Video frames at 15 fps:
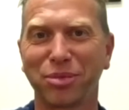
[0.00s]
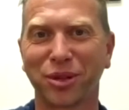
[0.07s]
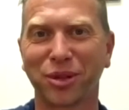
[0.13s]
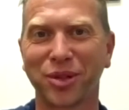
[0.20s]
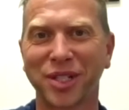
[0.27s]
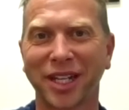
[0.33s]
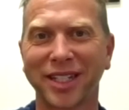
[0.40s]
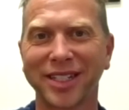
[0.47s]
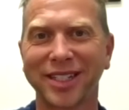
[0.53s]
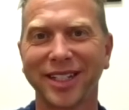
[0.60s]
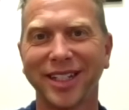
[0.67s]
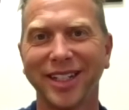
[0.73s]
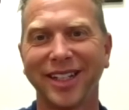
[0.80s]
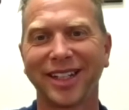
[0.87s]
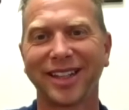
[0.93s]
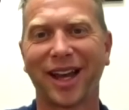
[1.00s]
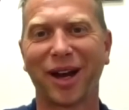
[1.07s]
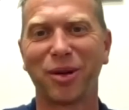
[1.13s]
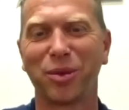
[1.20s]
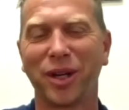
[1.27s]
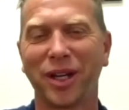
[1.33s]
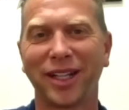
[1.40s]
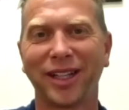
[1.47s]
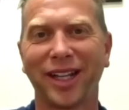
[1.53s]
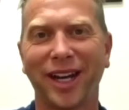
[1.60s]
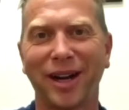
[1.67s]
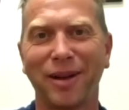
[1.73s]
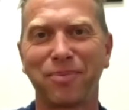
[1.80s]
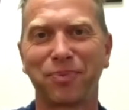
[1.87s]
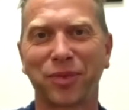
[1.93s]
bruises that will,
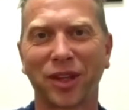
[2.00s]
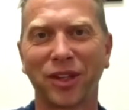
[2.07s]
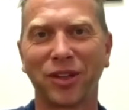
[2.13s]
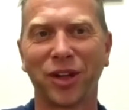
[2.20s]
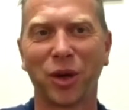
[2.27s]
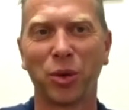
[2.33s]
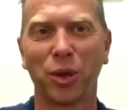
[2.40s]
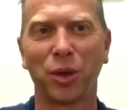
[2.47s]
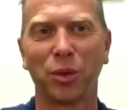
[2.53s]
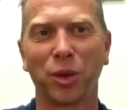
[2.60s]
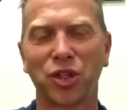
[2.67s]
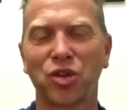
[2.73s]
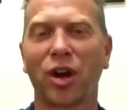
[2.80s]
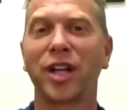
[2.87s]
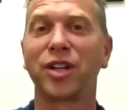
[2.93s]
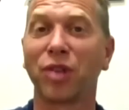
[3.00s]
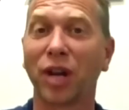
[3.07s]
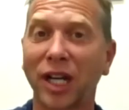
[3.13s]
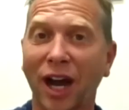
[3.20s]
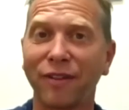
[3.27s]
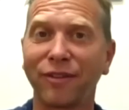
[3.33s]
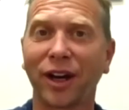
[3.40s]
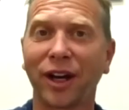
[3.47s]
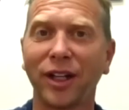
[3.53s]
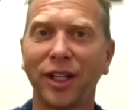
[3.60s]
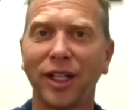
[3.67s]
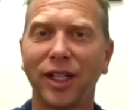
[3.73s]
you know, we're trying to recover.